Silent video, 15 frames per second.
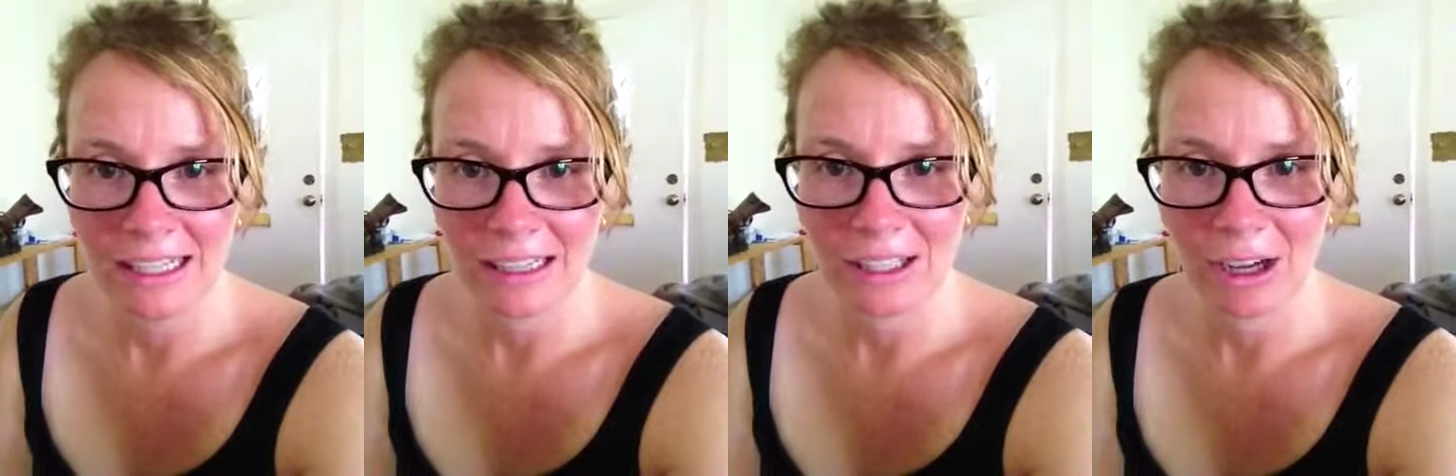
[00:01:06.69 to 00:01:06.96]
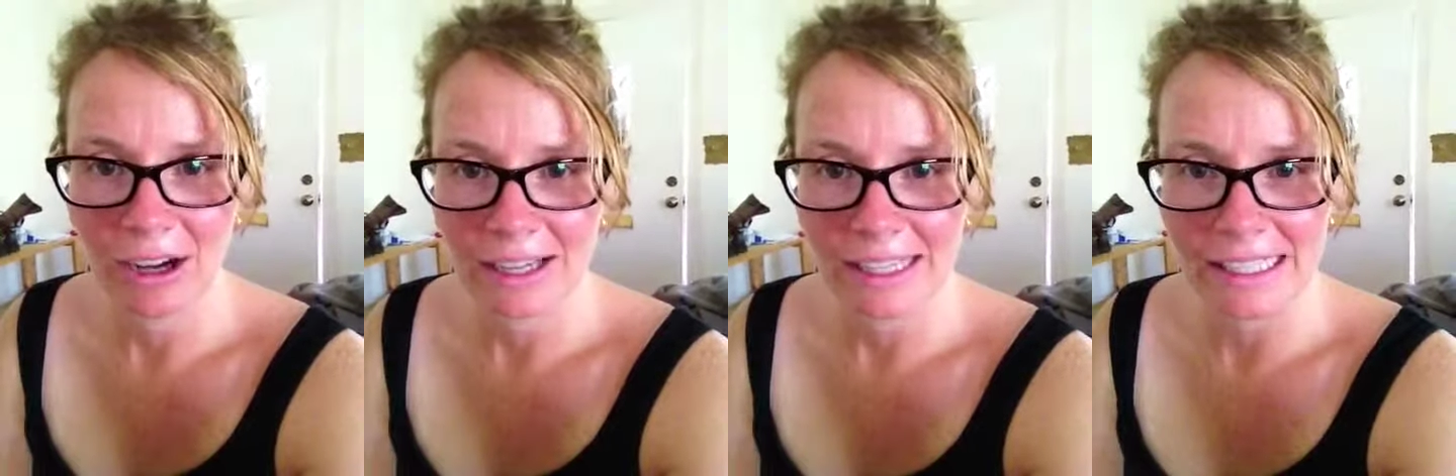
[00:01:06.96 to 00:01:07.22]
the
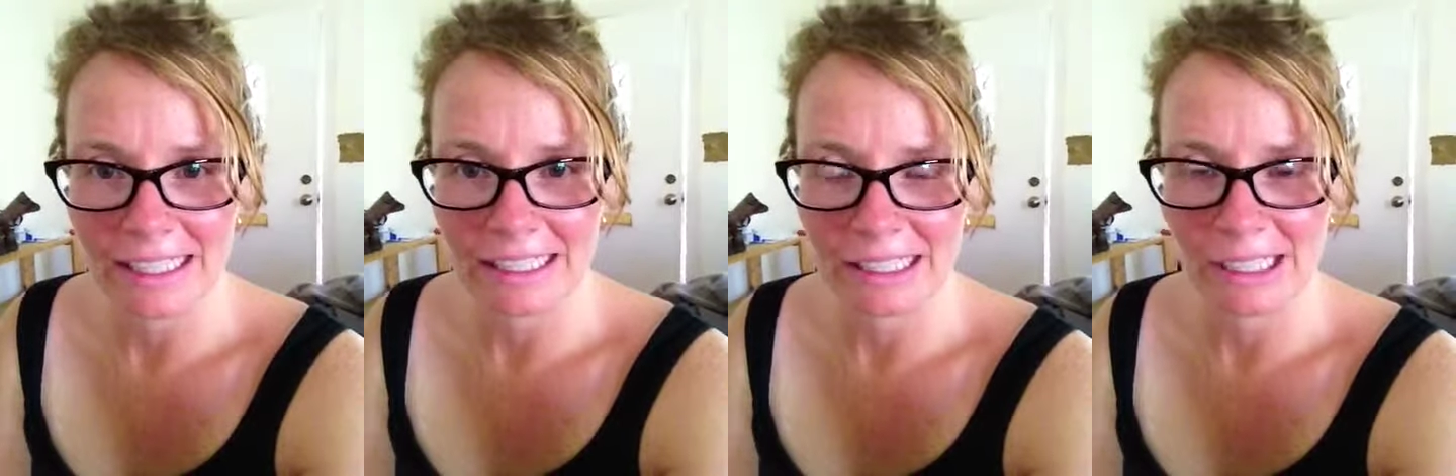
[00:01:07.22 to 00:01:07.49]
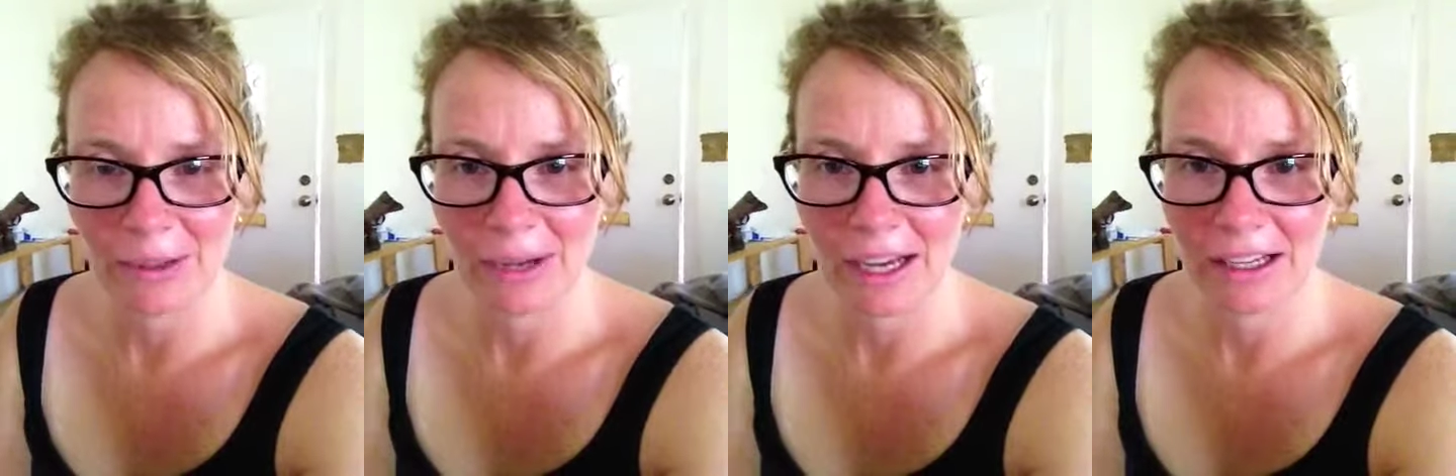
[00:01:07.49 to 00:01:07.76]
not eating
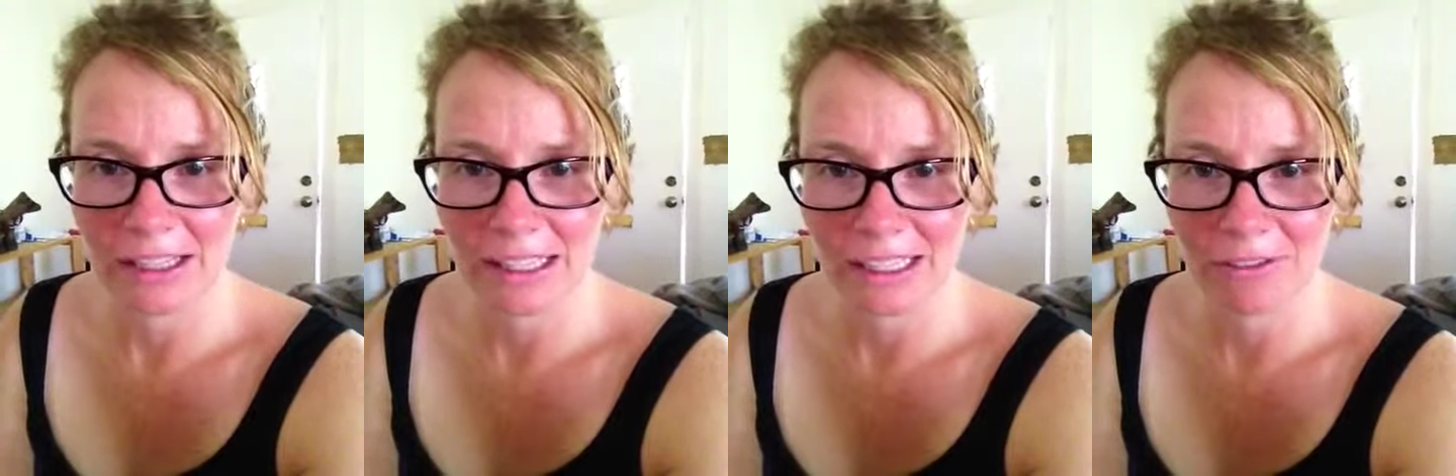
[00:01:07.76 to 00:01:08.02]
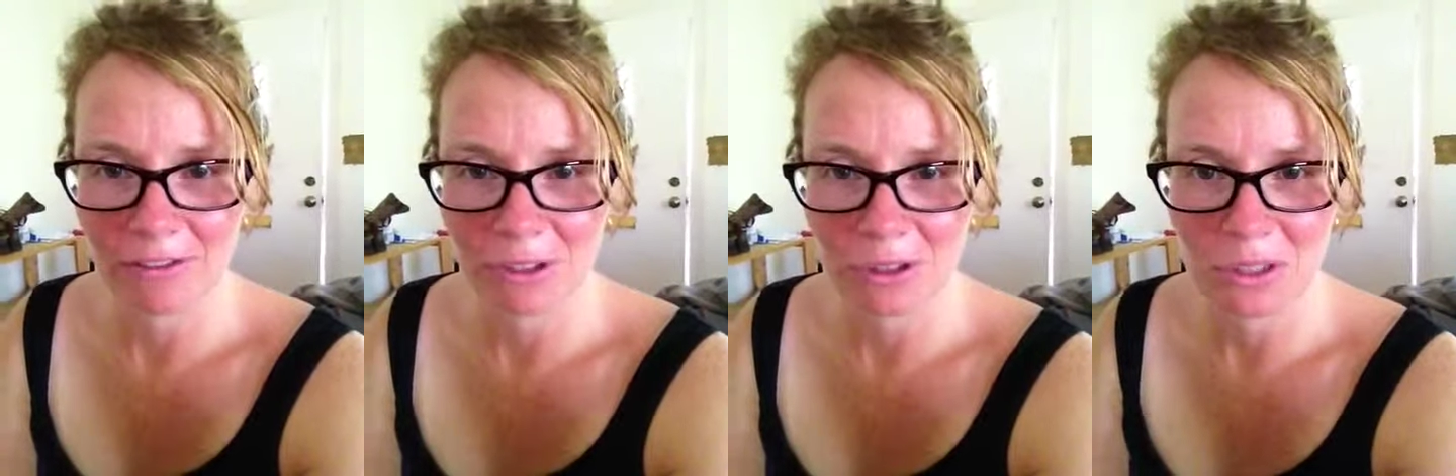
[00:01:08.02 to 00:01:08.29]
so
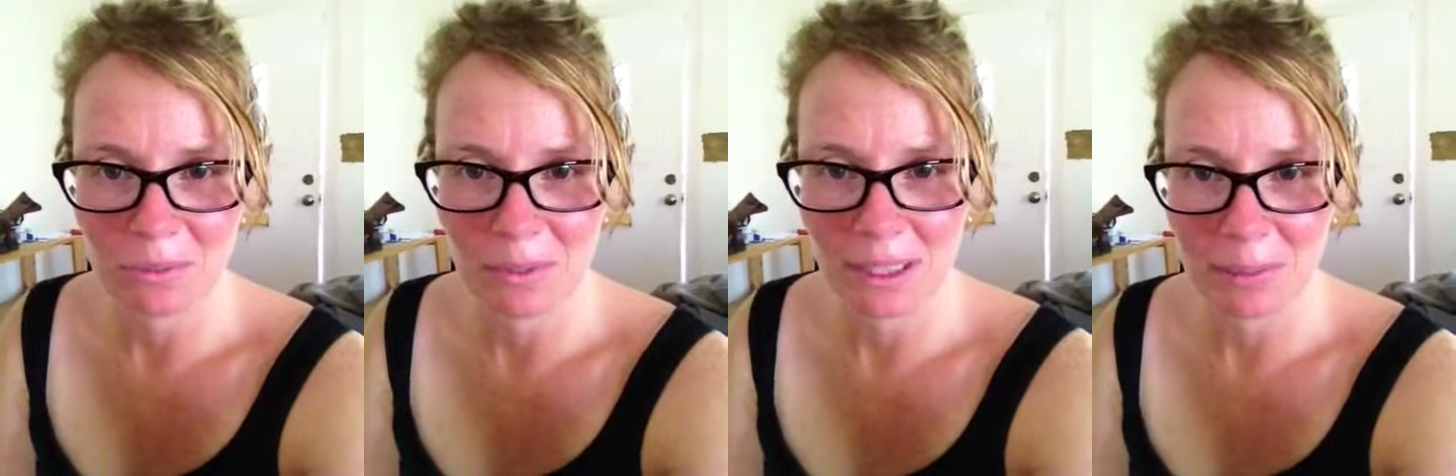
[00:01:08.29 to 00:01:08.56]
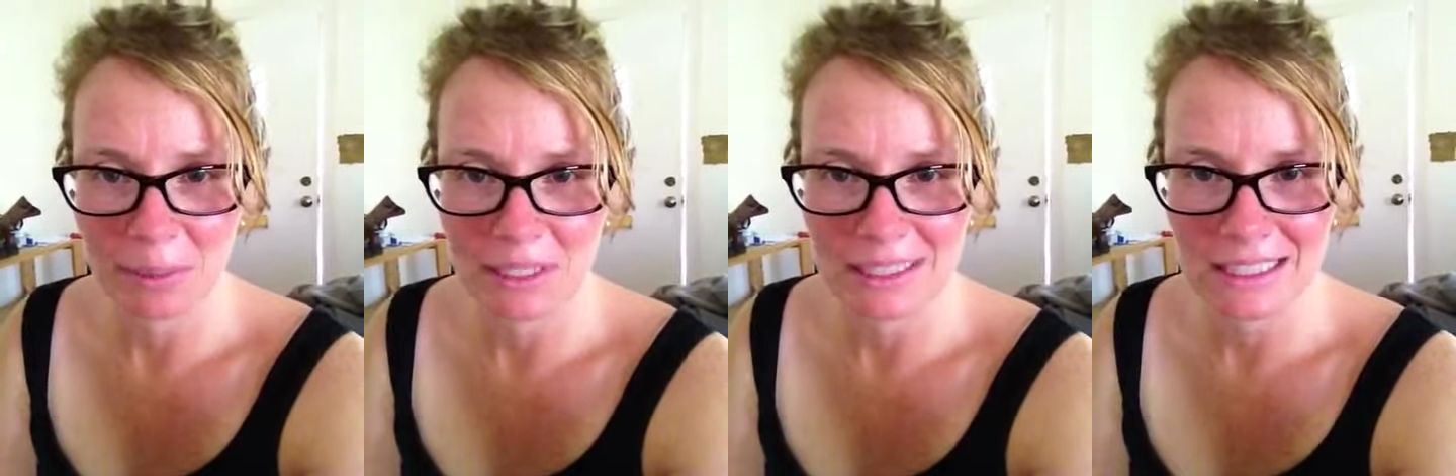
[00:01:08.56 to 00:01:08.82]
healthy, a few too
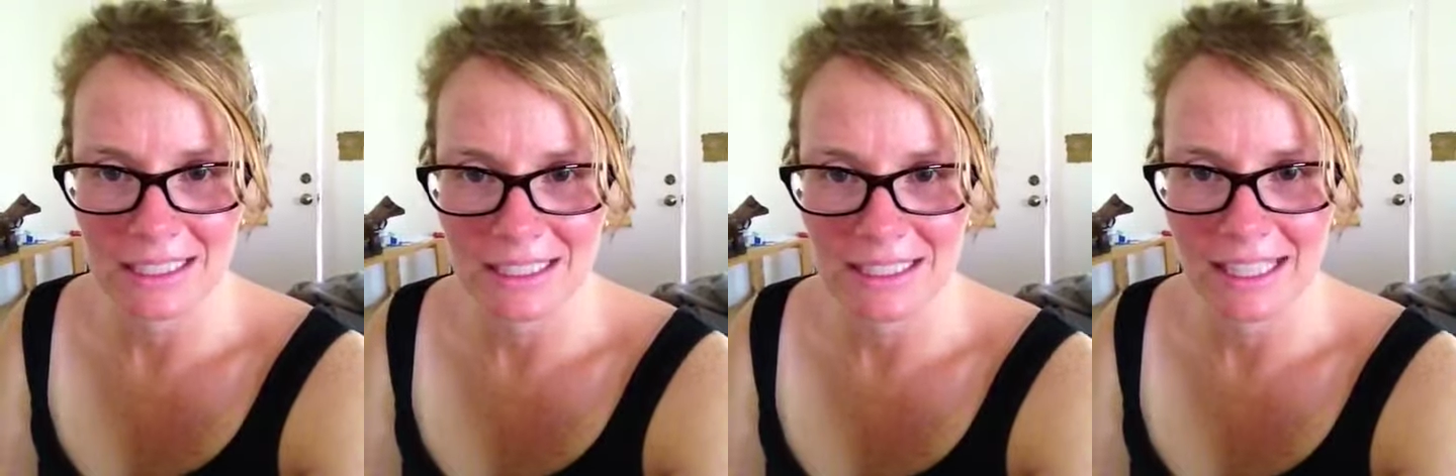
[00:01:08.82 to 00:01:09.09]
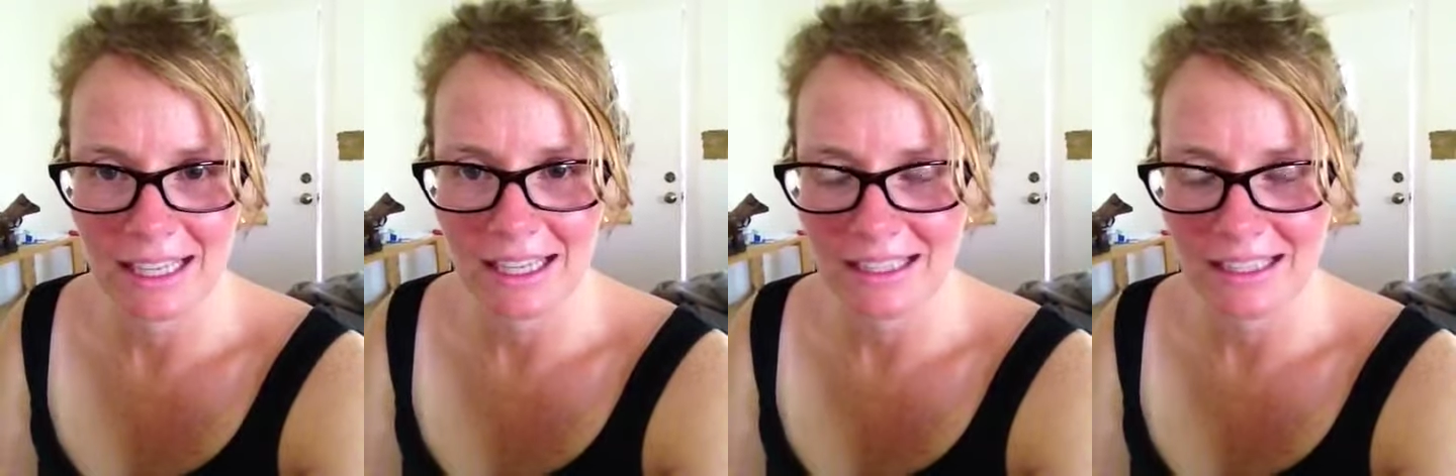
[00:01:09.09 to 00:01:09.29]
many pizzas,